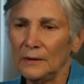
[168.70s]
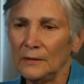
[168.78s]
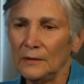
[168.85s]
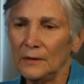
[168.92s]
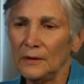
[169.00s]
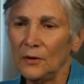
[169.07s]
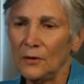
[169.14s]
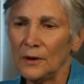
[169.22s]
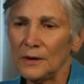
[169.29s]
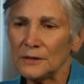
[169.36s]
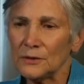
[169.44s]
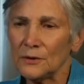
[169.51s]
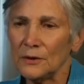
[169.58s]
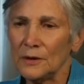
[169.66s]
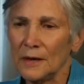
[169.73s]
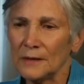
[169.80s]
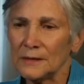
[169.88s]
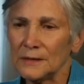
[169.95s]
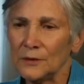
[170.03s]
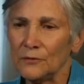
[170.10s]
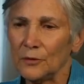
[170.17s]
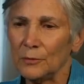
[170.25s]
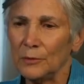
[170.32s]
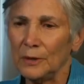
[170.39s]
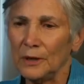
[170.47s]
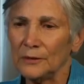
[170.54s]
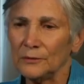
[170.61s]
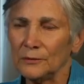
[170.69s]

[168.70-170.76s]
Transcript: The arts are not a silver bullet